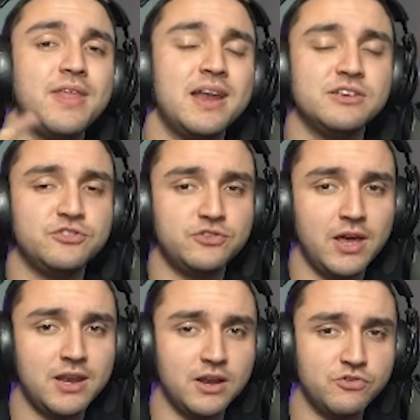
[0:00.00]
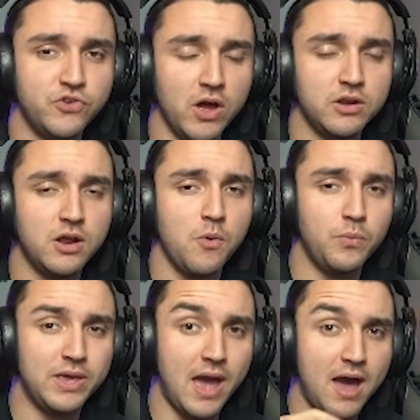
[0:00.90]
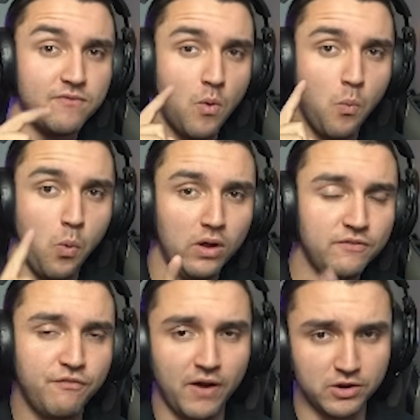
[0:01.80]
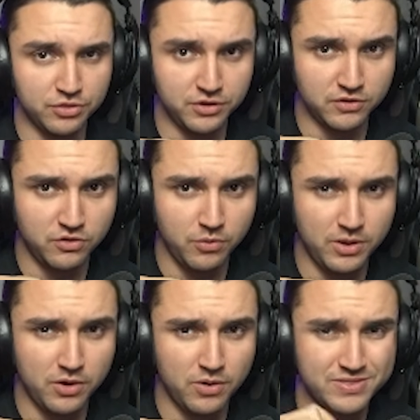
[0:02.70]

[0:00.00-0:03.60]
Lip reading: that that is said and done, we have one final thing to do here,